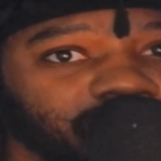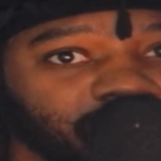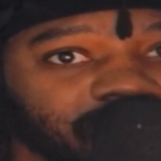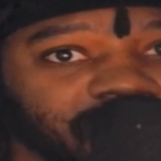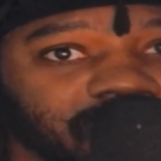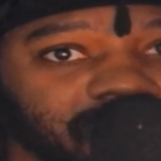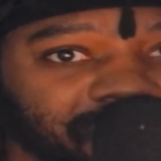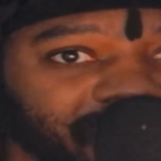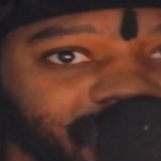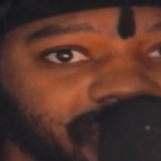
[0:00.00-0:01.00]
would
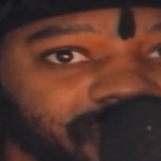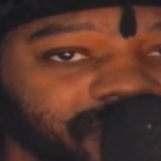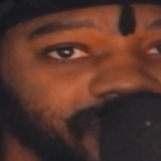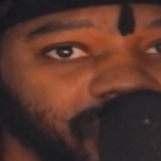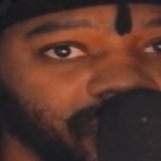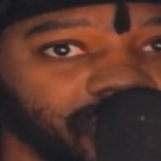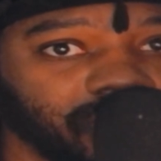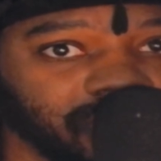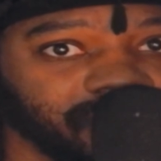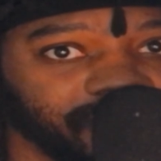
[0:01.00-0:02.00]
expect the photo
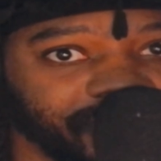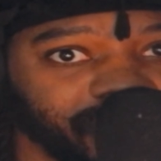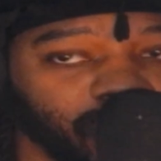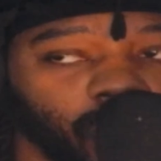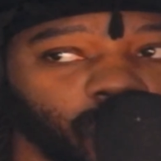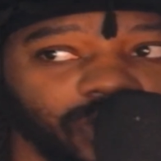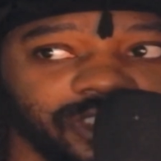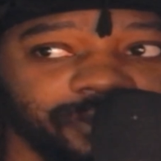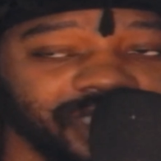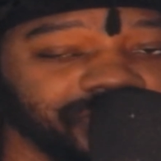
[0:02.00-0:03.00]
to feel, or
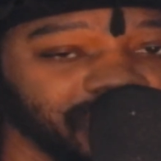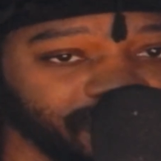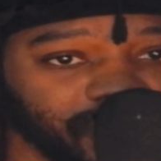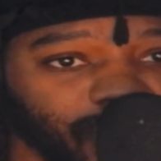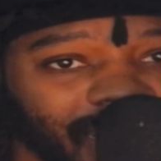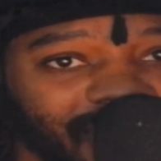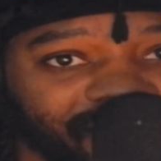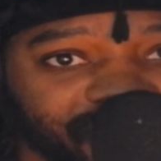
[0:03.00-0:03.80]
especially if you have an